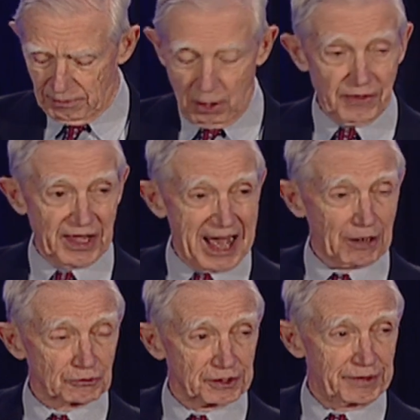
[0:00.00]
in the
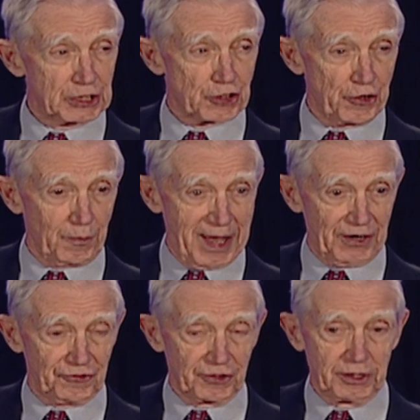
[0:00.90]
Annals of Internal
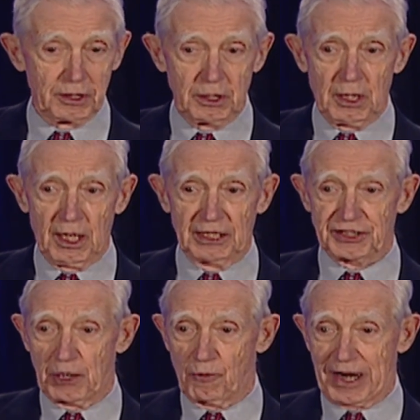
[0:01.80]
Medicine as
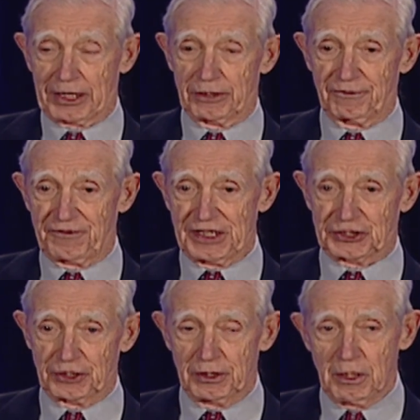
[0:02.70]
a regular
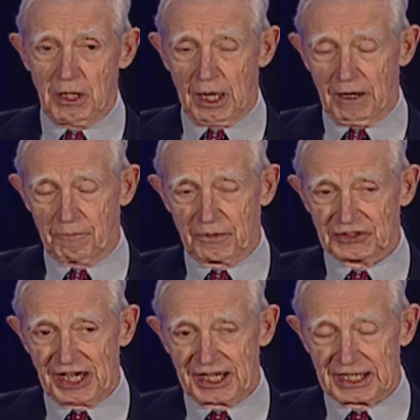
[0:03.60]
feature of
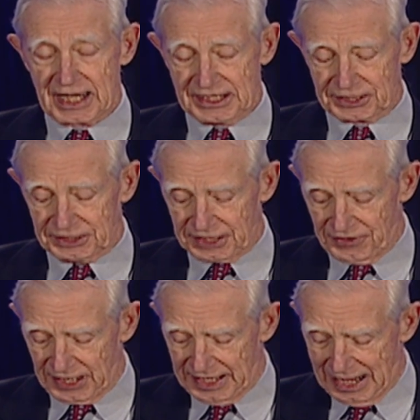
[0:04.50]
presenting cases and
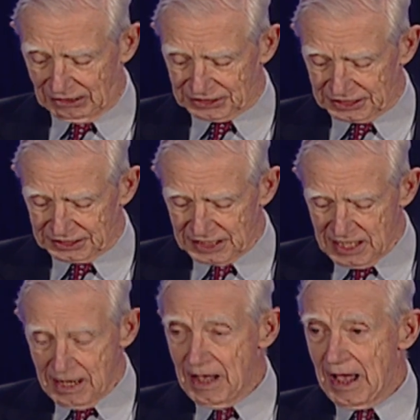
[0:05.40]
the analysis.
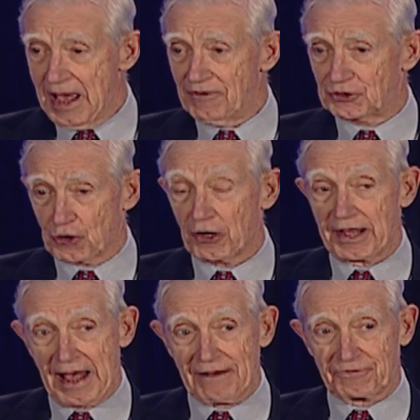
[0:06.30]
And
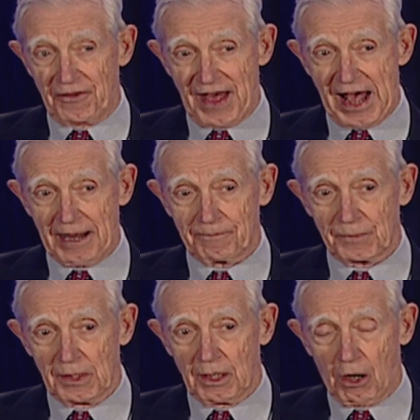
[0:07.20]
shortly after that,
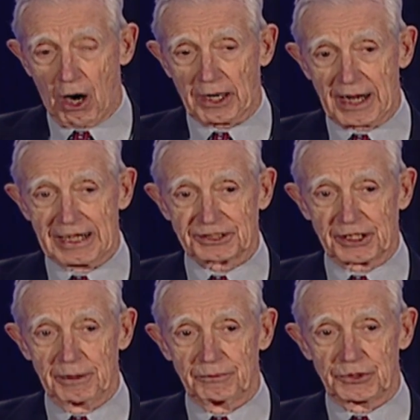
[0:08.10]
ARC asked
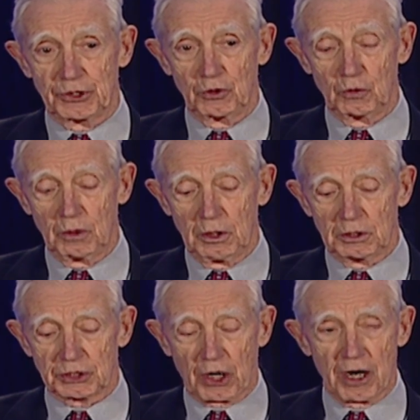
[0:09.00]
him to
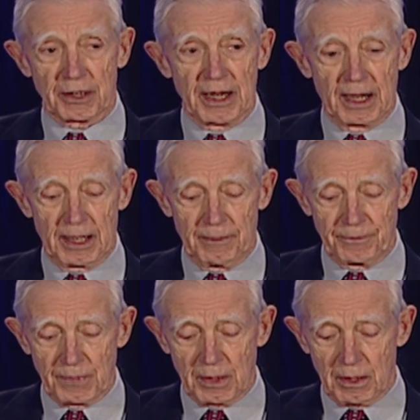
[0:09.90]
start
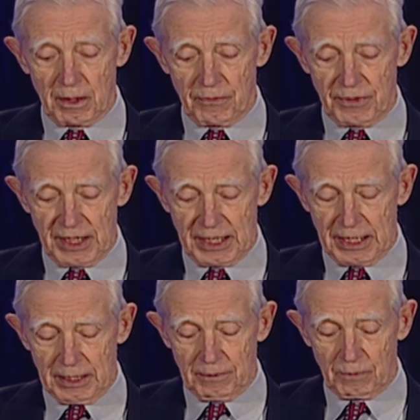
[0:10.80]
the
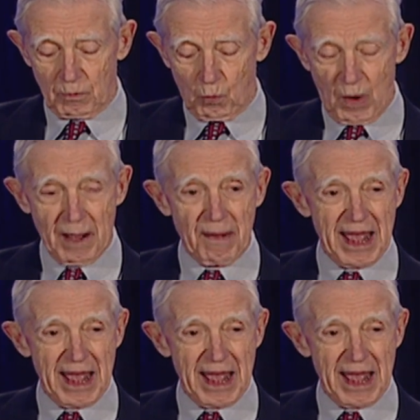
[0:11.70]
Web